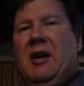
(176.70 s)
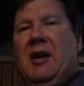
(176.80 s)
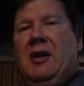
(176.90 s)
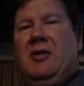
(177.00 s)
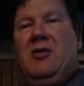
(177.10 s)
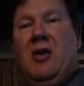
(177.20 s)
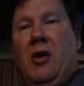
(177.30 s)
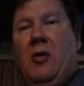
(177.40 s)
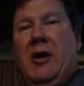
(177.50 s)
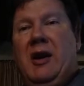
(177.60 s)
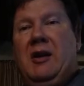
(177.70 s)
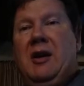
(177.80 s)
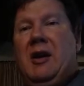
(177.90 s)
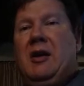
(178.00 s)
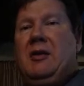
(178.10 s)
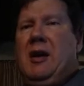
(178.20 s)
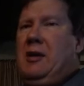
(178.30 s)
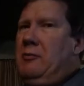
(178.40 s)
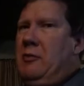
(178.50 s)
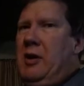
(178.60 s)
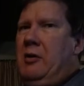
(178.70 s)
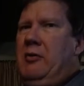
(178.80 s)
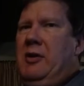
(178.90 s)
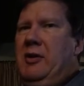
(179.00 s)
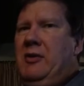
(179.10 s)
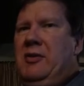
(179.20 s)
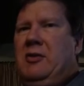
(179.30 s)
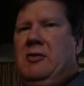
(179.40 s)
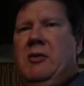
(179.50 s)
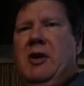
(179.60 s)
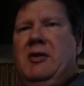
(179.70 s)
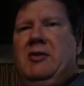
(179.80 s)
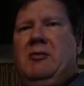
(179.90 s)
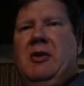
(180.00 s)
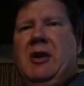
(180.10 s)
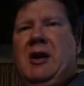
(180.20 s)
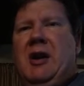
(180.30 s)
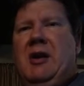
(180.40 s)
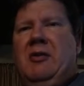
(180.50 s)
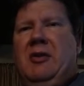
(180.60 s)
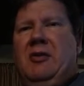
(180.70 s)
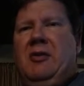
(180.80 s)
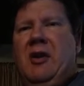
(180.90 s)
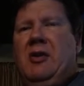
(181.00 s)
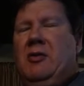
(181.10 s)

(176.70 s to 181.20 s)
uh, knowing that well in this situation when the count is